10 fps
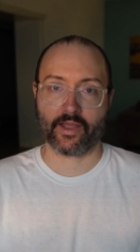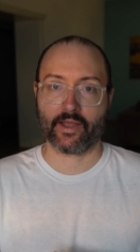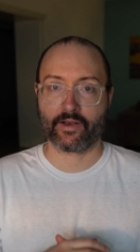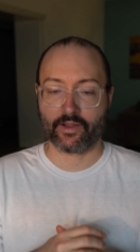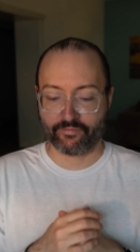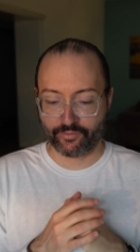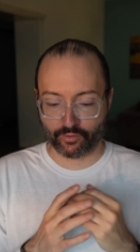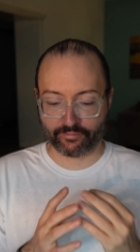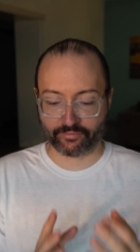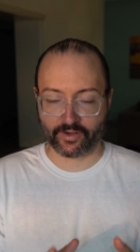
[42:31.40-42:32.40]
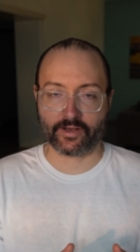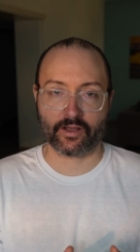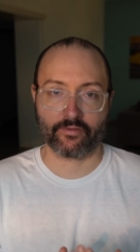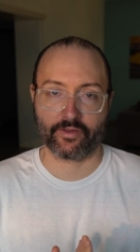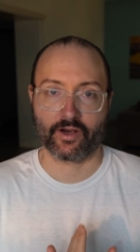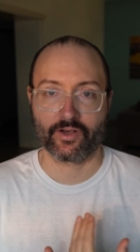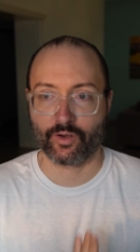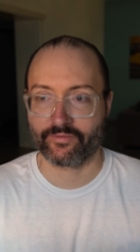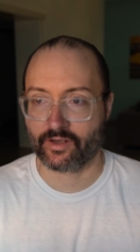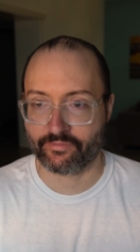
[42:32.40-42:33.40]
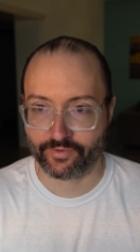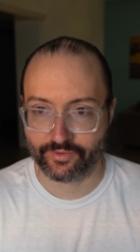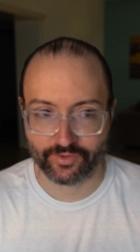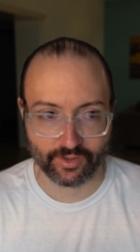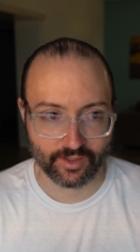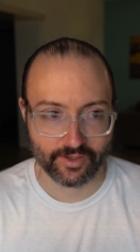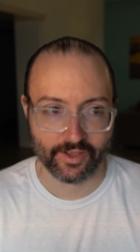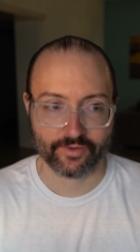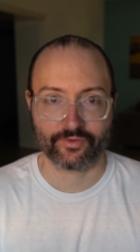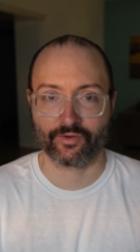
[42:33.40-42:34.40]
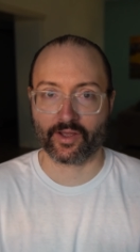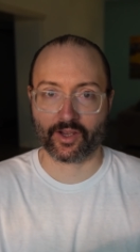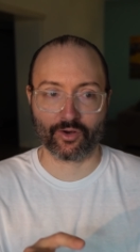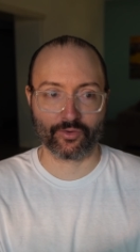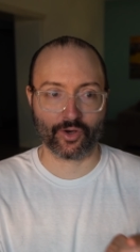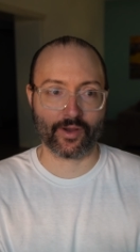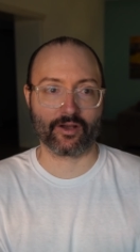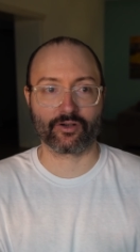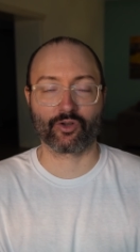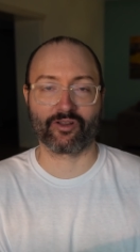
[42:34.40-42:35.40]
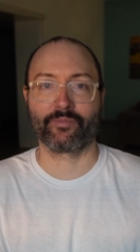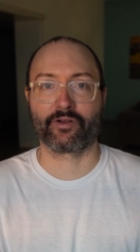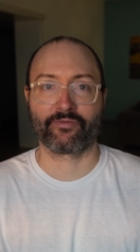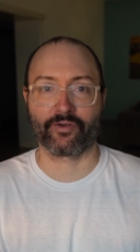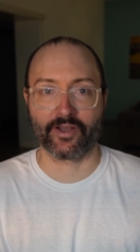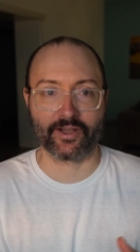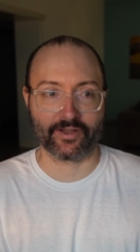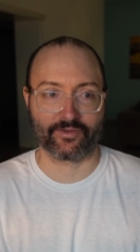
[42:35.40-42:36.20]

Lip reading: And if you're afraid out there, I know I've got friends and clients, they're like, oh no, Algol, I've been afraid.